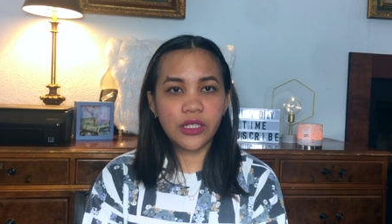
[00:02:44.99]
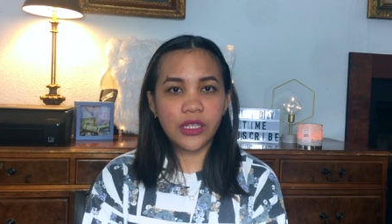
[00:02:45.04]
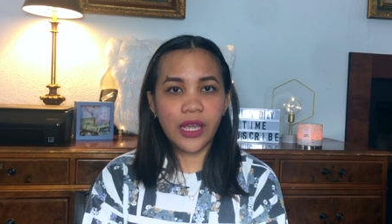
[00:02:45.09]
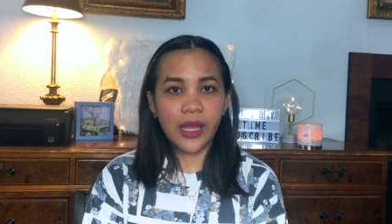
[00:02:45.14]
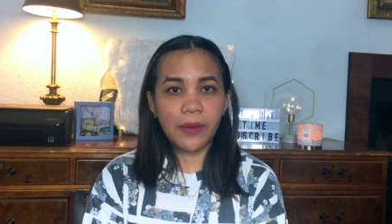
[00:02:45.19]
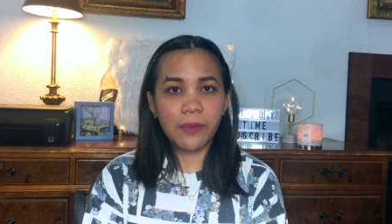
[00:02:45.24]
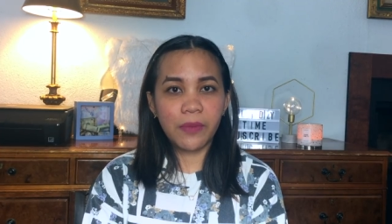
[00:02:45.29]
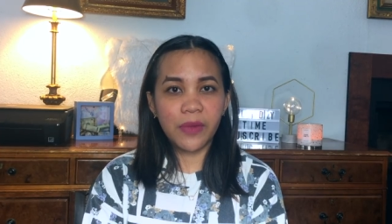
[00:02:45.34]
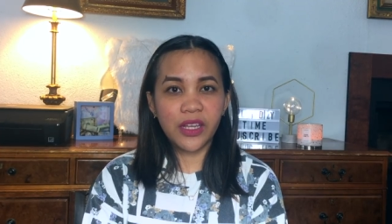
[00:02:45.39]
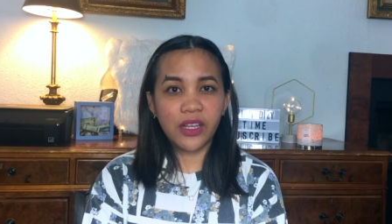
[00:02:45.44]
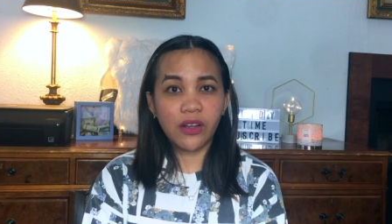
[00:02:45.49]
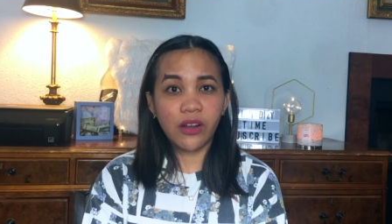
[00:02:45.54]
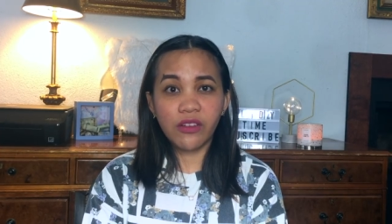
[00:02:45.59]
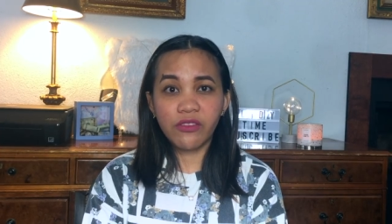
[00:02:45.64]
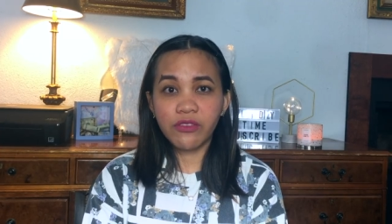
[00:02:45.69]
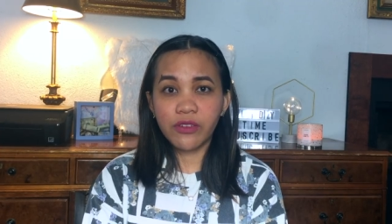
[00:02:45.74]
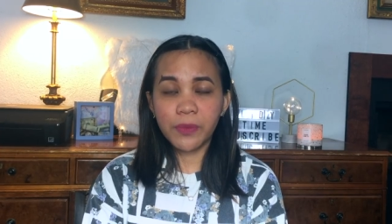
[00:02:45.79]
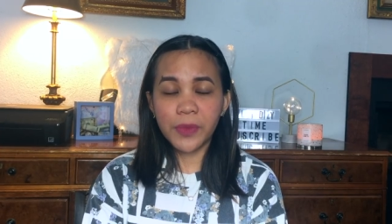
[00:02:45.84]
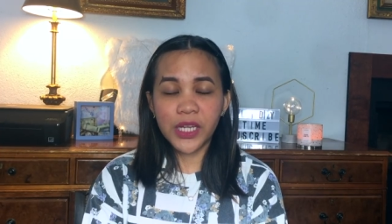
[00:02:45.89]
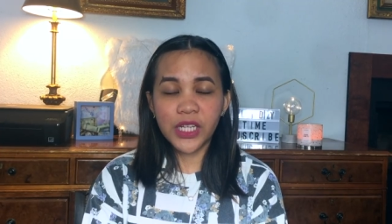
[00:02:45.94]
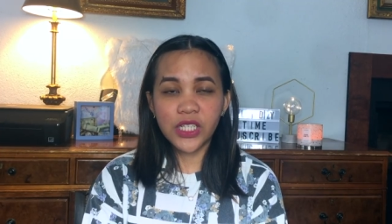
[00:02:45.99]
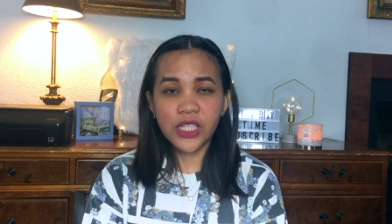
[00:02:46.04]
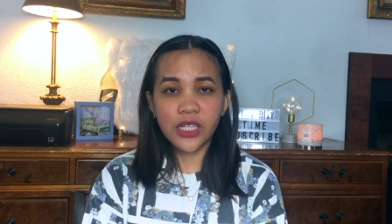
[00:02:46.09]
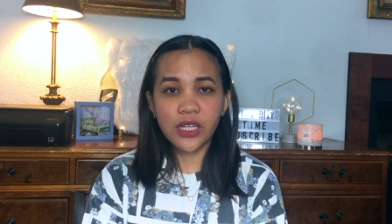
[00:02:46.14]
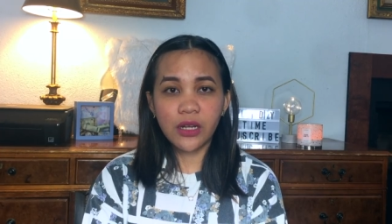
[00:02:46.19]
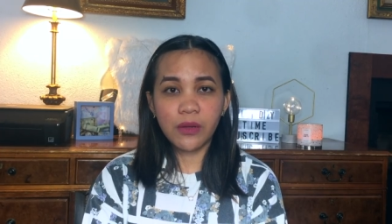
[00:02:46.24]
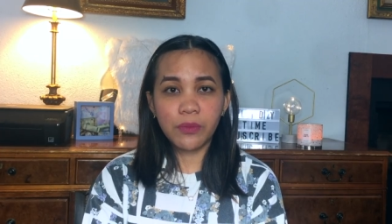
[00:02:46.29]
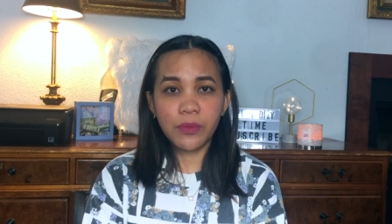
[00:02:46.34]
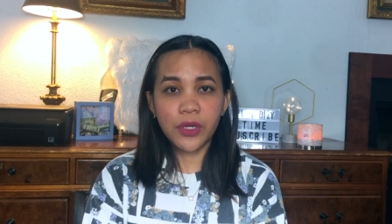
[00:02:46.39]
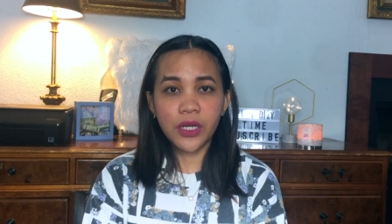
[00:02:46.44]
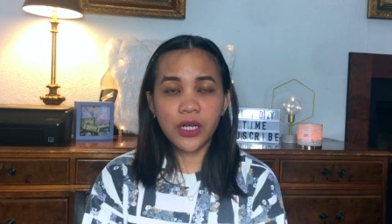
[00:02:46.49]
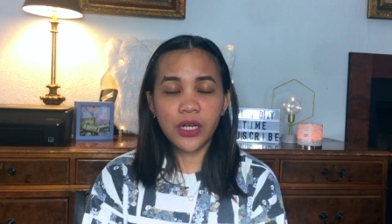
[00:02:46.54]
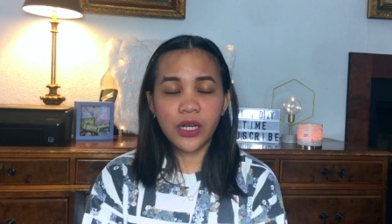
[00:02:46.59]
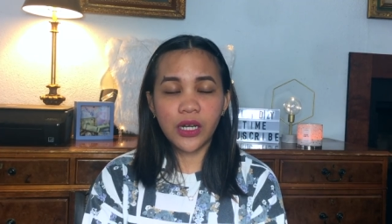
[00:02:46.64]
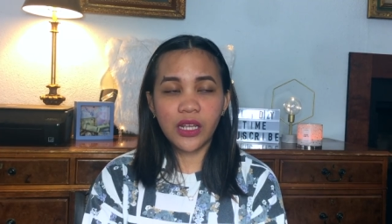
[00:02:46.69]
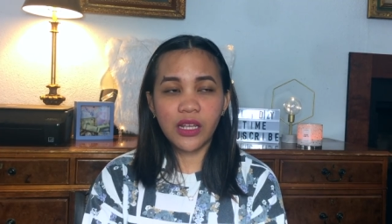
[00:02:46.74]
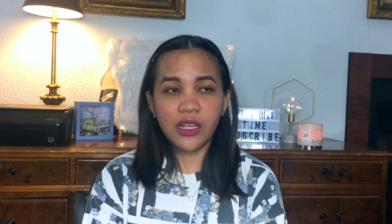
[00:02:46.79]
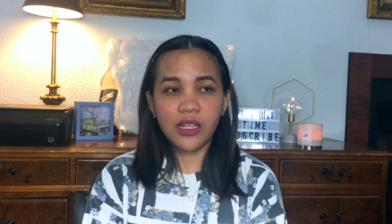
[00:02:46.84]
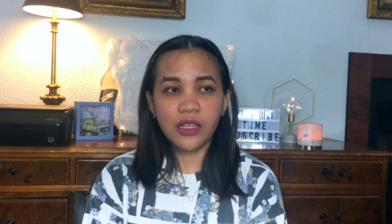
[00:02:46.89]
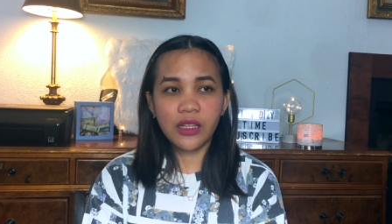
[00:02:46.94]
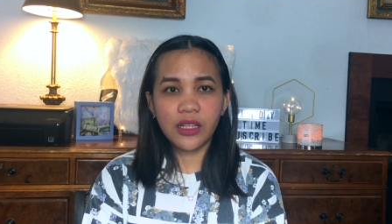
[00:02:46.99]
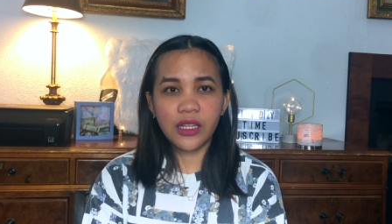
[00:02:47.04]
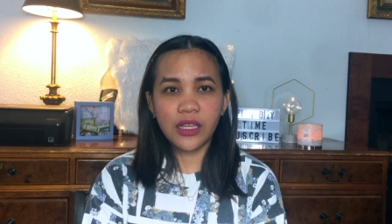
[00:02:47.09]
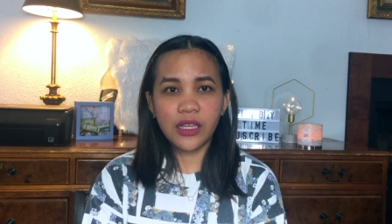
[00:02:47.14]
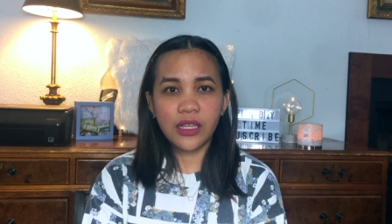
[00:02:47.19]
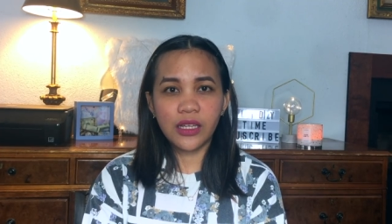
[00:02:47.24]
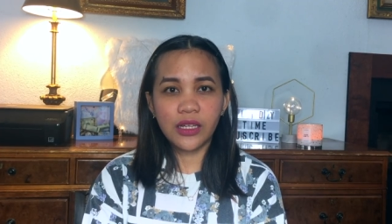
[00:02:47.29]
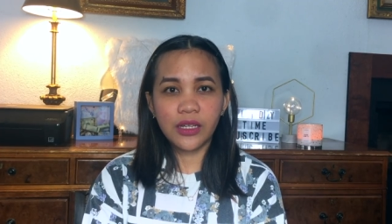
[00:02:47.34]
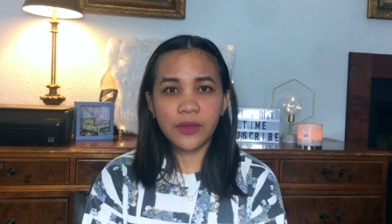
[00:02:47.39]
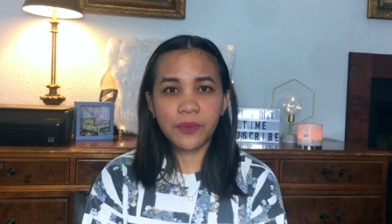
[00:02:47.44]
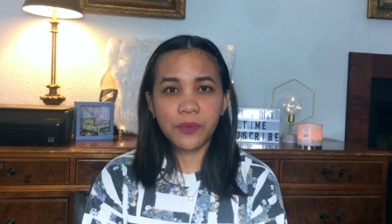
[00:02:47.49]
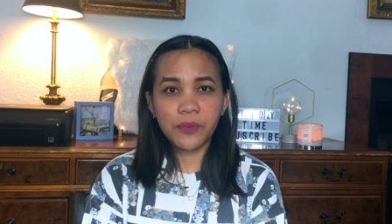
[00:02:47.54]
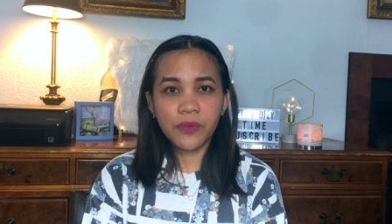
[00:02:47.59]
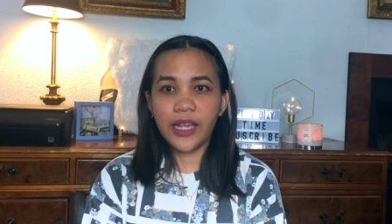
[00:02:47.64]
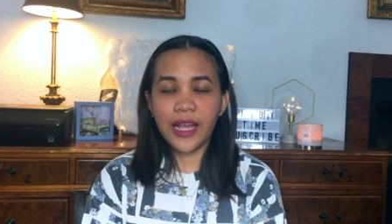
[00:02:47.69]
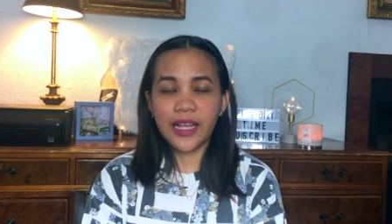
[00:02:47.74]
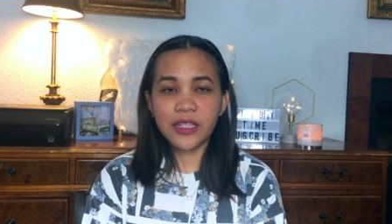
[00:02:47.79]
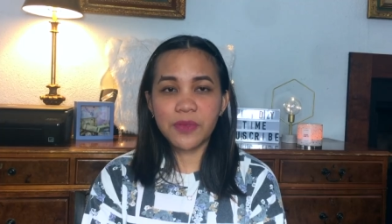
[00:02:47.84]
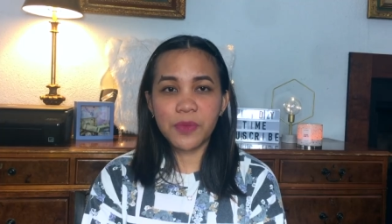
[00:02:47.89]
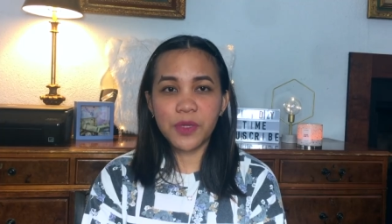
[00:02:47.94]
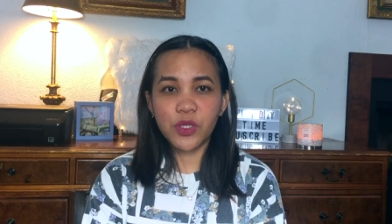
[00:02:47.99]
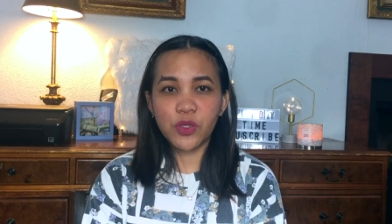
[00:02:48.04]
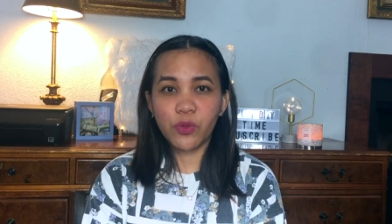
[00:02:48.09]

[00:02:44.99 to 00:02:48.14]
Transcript: get my confirmation number and then they asked me